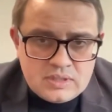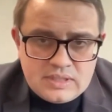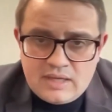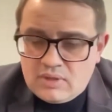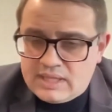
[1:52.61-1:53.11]

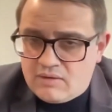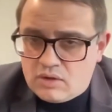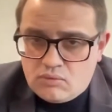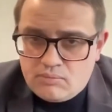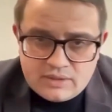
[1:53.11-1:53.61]
They will never
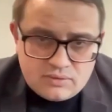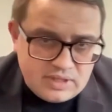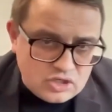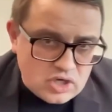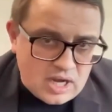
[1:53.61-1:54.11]
go back to
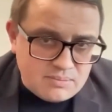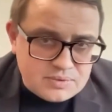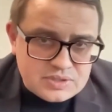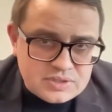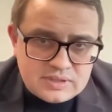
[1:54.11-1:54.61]
their
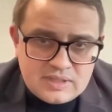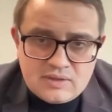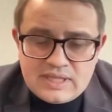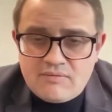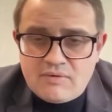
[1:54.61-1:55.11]
jobs. They will
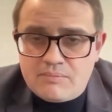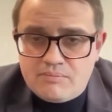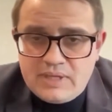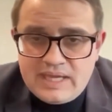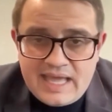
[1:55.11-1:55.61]
never
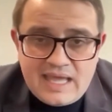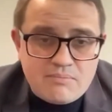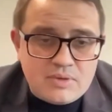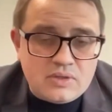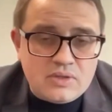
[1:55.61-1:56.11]
be
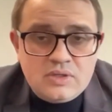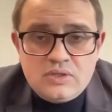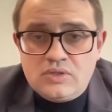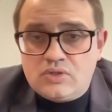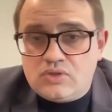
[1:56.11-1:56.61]
able
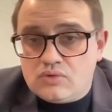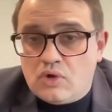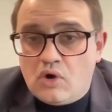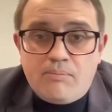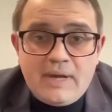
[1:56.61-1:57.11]
to
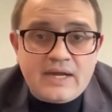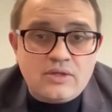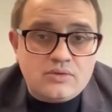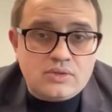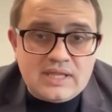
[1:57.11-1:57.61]
go
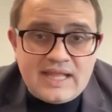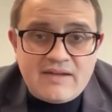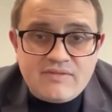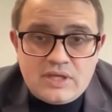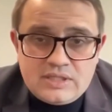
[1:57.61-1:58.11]
back to the
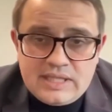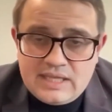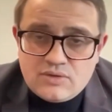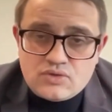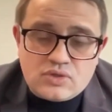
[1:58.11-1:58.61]
life they
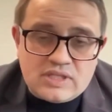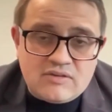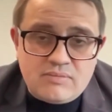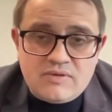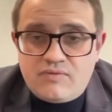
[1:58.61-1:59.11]
used to
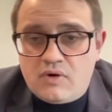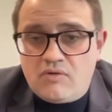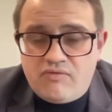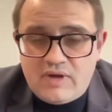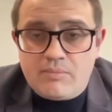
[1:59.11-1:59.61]
live before
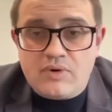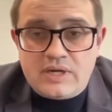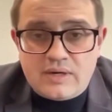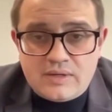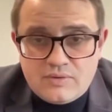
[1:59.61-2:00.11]

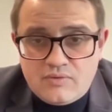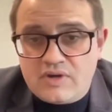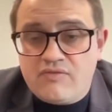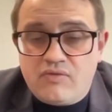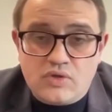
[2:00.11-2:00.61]
February
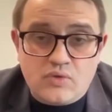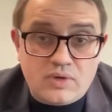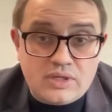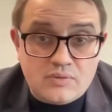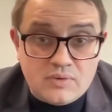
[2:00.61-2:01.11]
24,
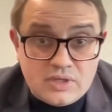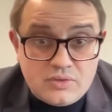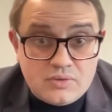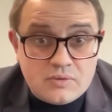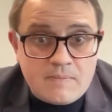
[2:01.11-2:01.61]

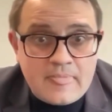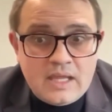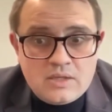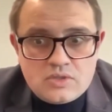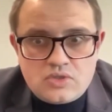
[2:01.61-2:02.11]
2022.
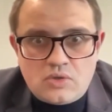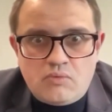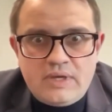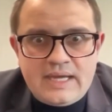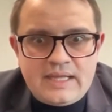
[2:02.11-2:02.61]
So
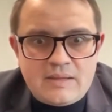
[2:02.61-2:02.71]
we are in